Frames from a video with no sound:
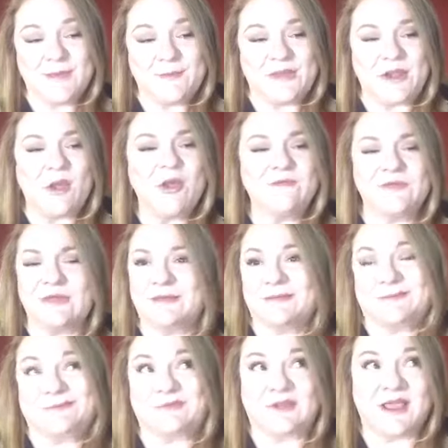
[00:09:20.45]
But over
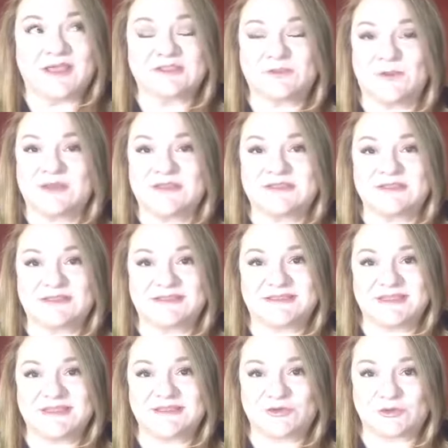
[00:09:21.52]
the last 26
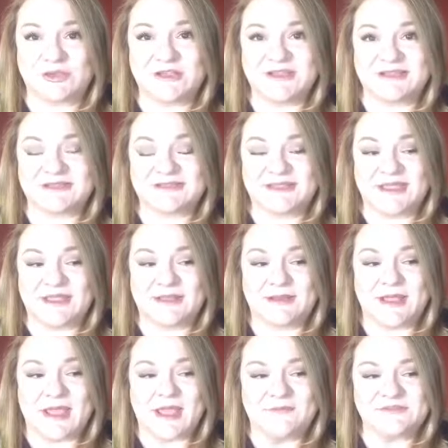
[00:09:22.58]
years treating
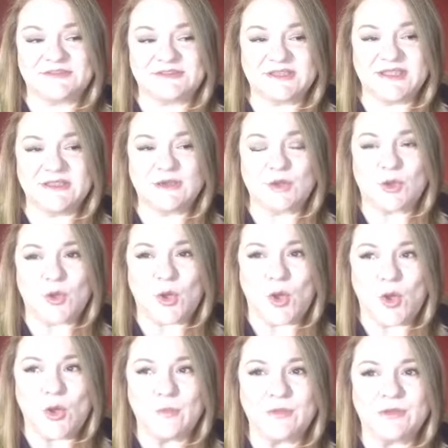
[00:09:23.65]
skin, I've seen
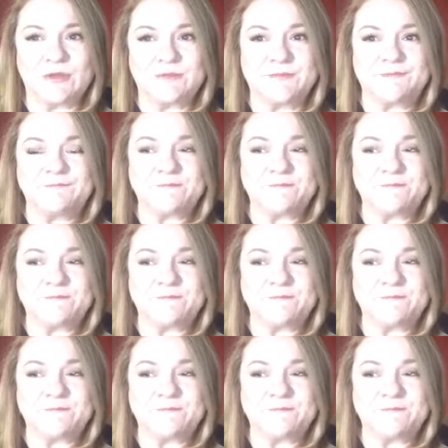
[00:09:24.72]
common